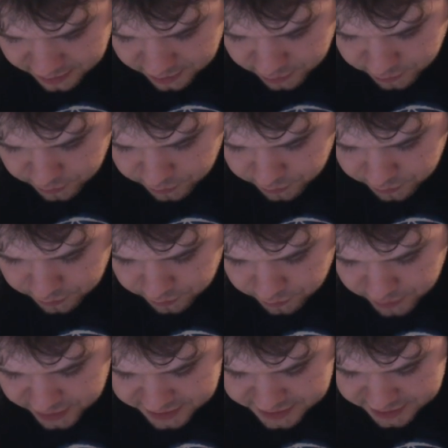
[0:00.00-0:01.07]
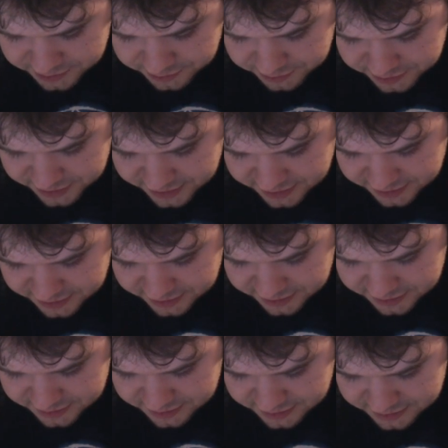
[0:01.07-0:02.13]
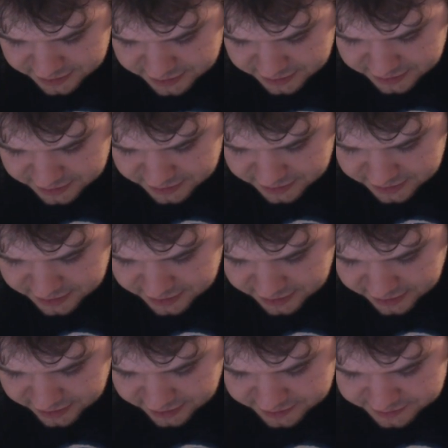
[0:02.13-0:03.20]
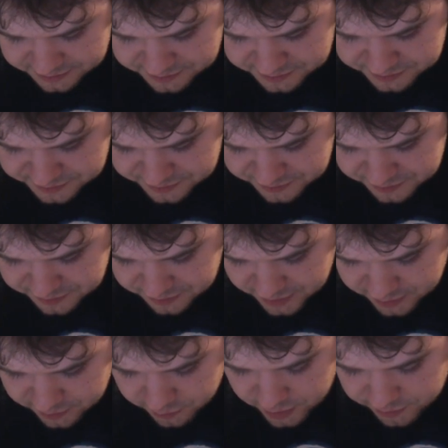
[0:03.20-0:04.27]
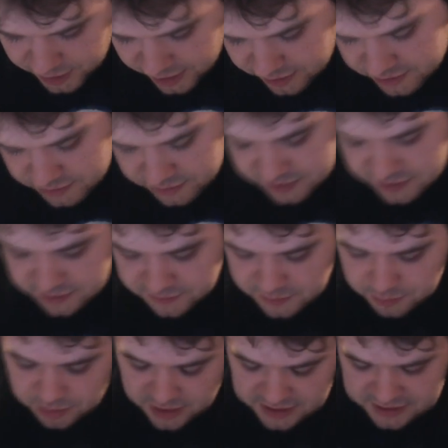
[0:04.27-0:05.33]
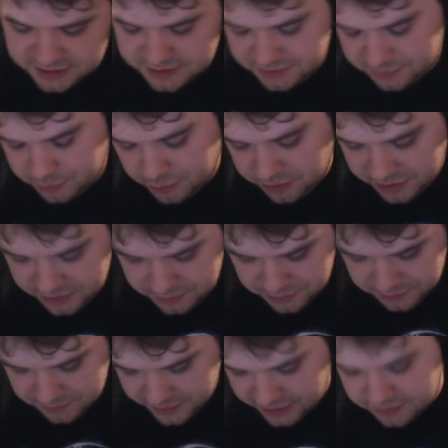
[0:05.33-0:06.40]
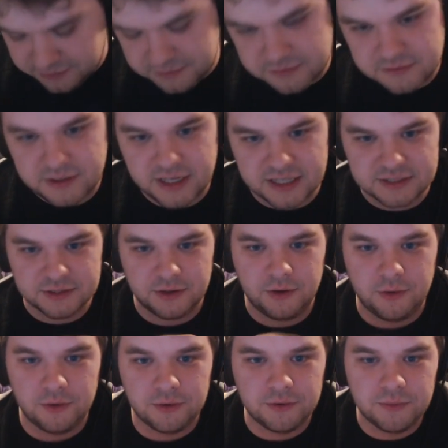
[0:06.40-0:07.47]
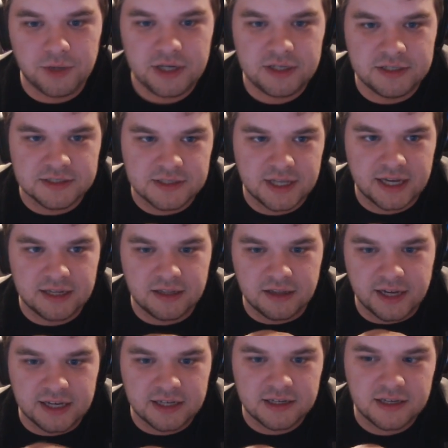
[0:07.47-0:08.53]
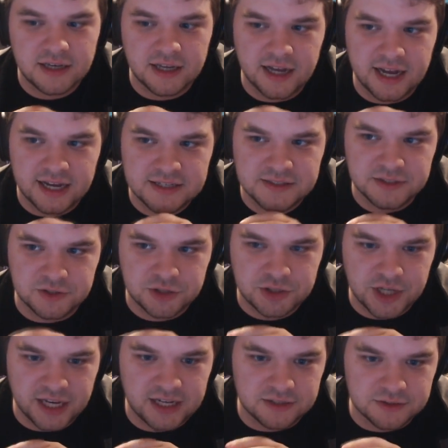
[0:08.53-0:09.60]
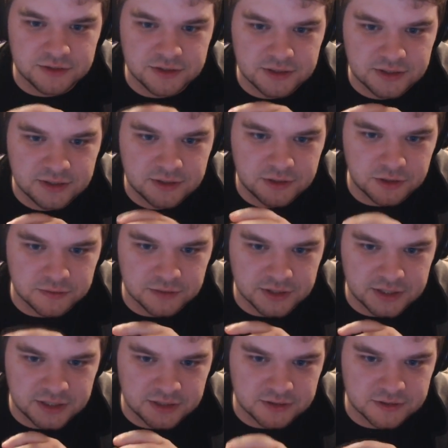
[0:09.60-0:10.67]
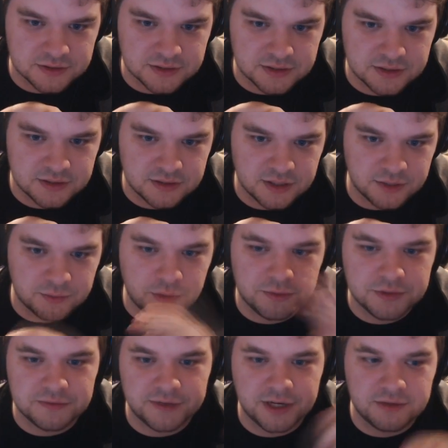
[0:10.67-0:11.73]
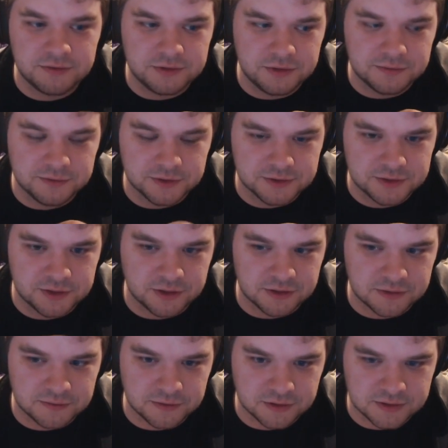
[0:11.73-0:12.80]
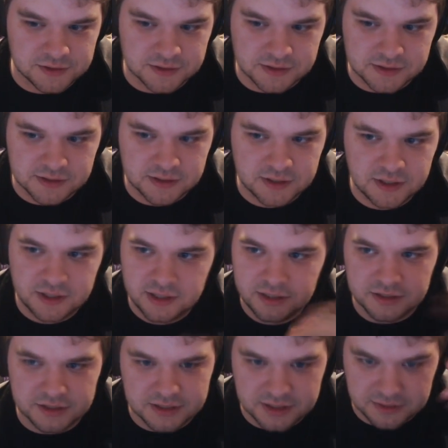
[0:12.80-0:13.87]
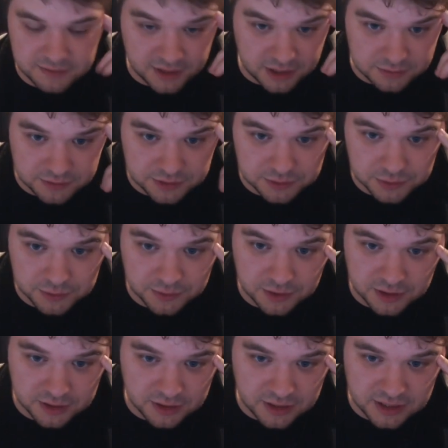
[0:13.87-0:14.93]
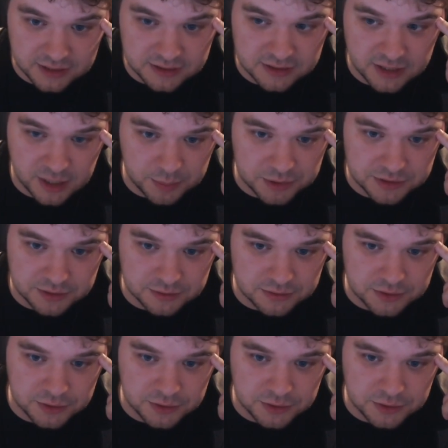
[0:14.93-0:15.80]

what do you think, how do you think of the process of working with Valve as a whole? What is that like, and has it changed over the years? Like, what was Valve when you first started versus, let's say, Valve when you were working on episode 2?